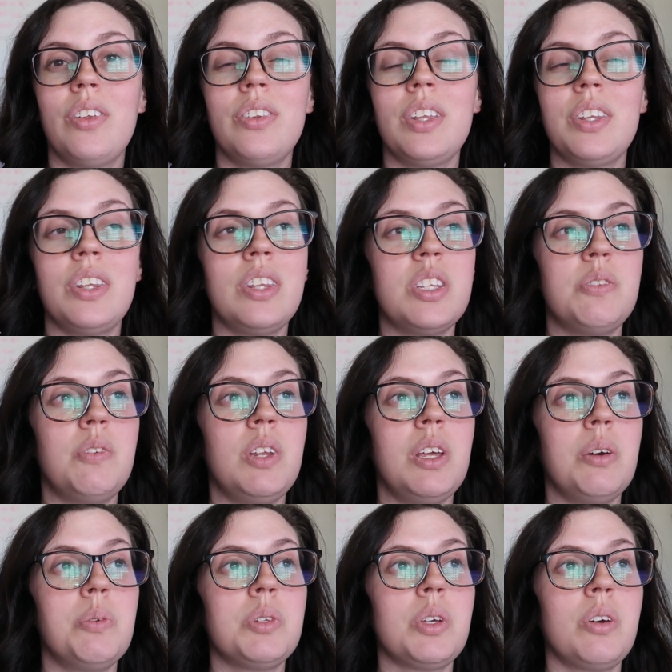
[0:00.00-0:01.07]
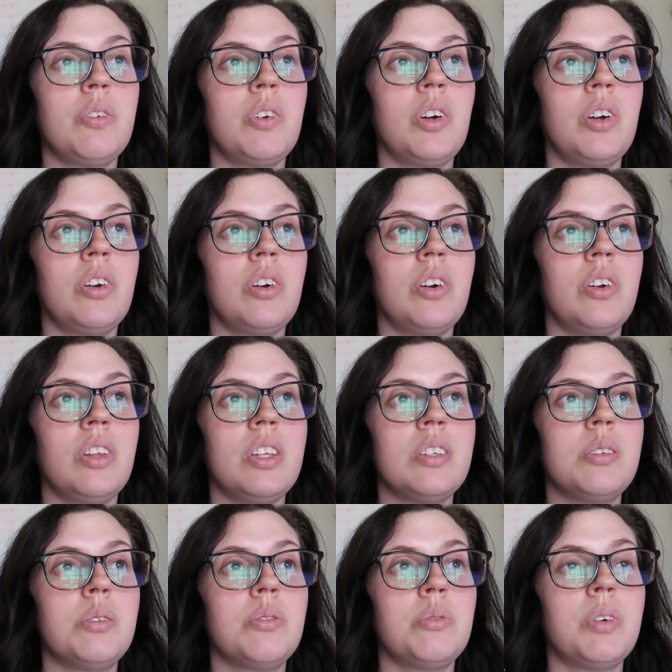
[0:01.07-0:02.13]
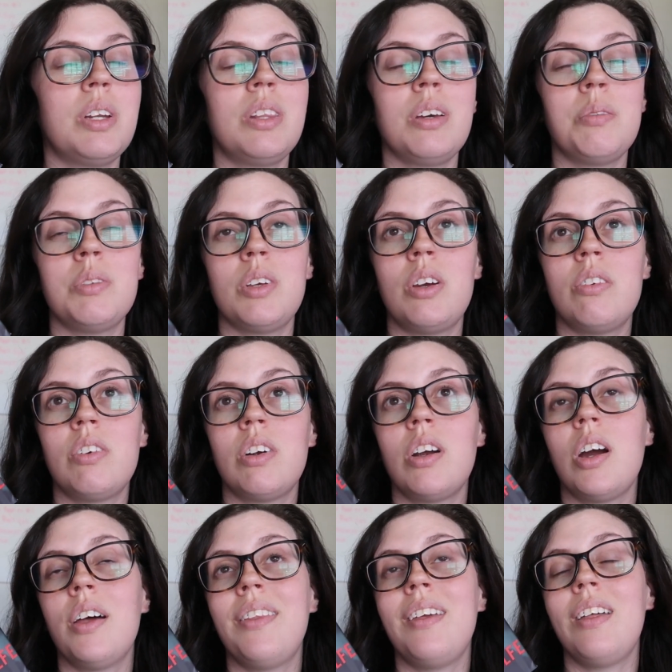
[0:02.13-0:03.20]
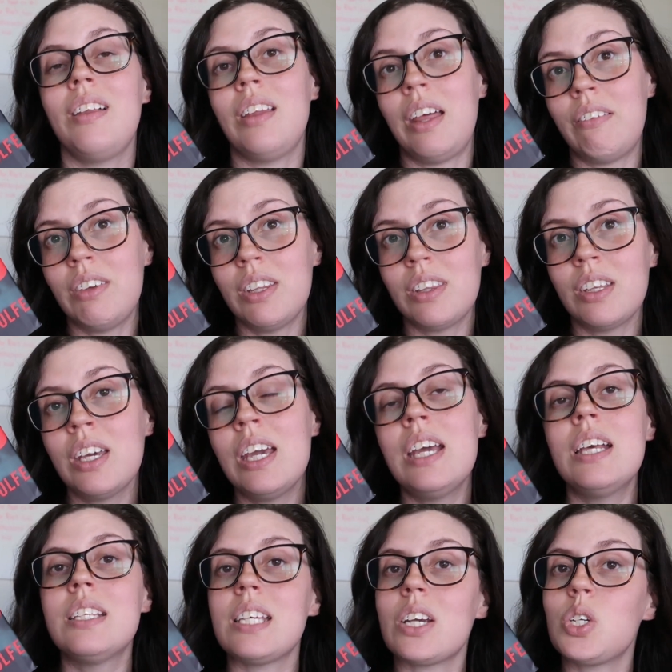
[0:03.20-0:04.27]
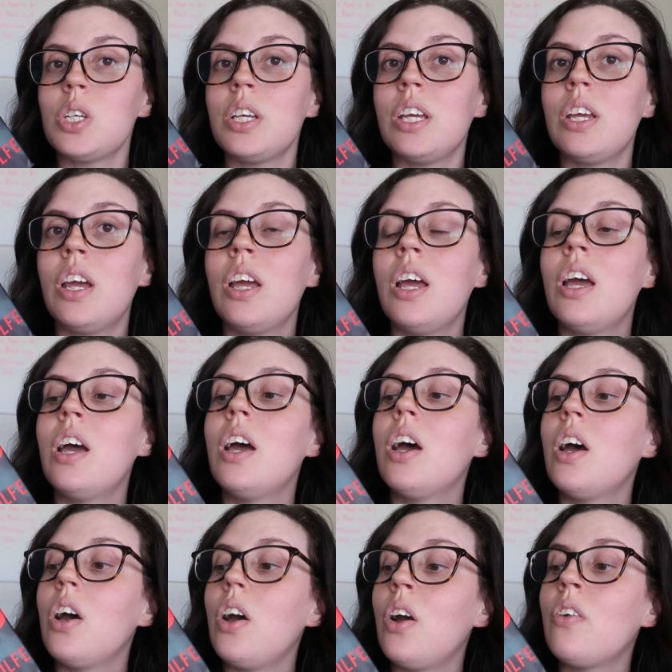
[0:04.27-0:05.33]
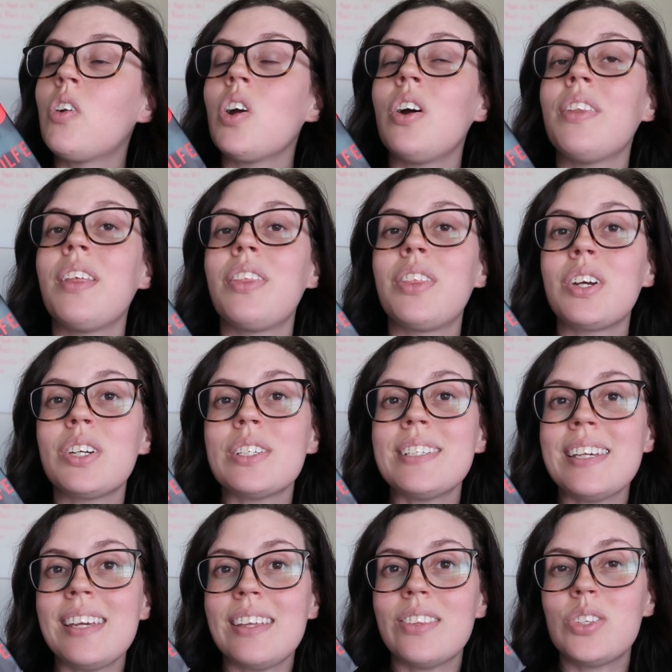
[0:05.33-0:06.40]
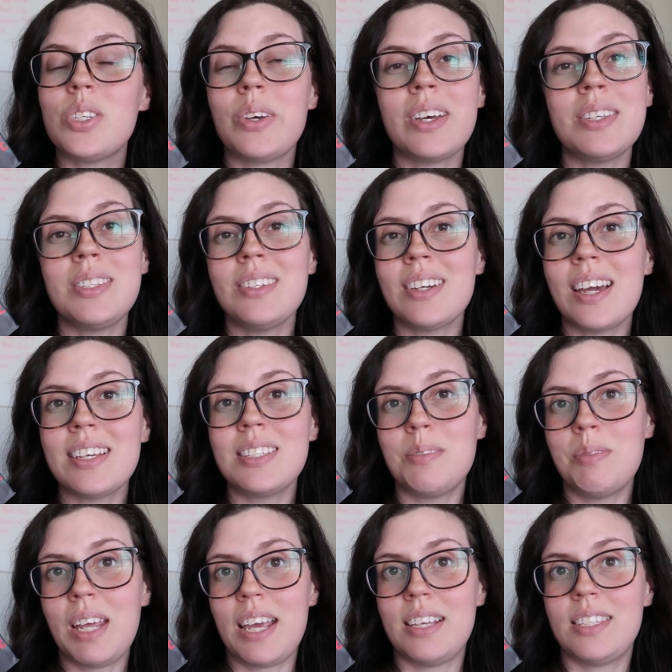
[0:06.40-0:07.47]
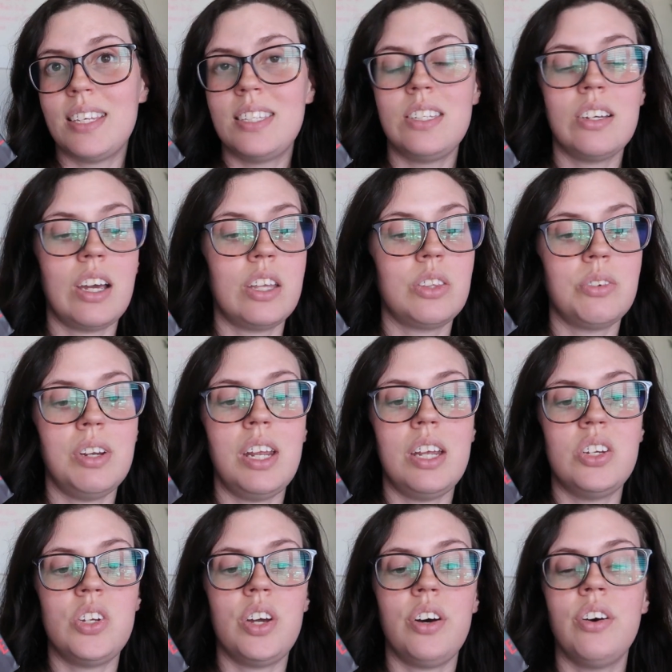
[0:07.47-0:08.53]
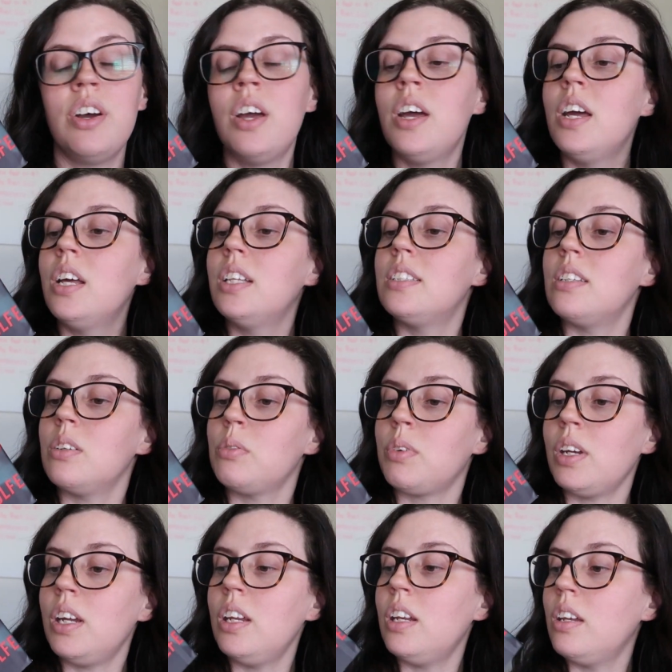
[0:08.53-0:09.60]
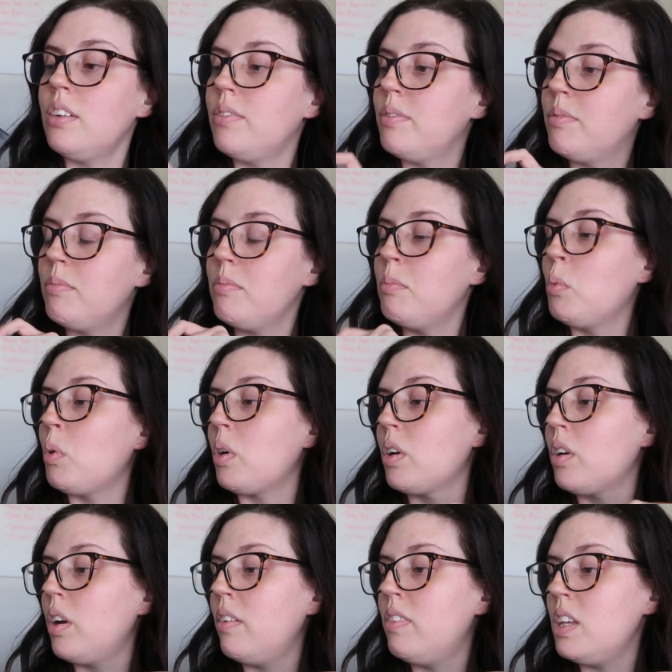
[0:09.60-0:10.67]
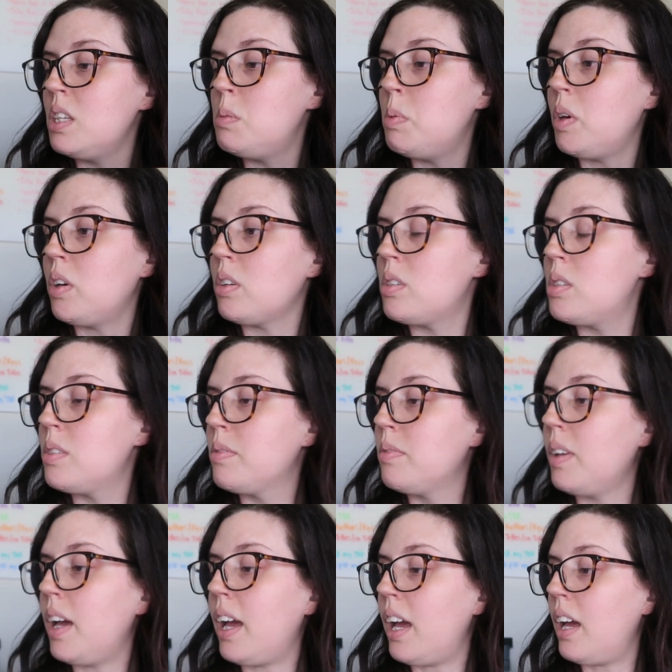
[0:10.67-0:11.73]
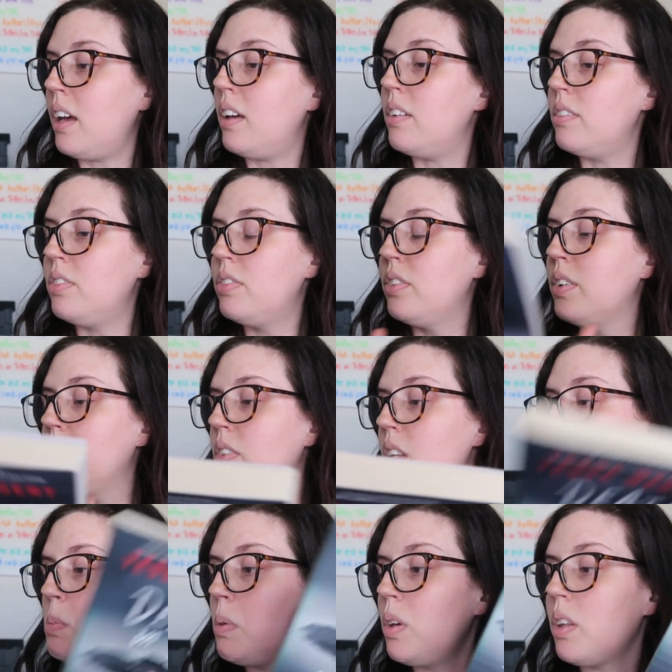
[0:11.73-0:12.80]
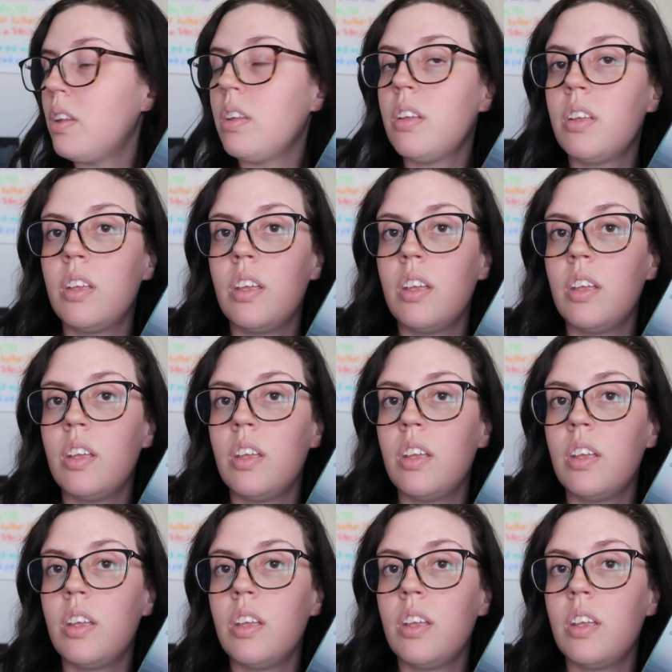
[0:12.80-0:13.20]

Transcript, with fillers: thought this video was over, or this readathon was over on the 11th. It's actually over on the 13th, so I still got some days. I still got three days, y'all, to read more of these books. I have this book,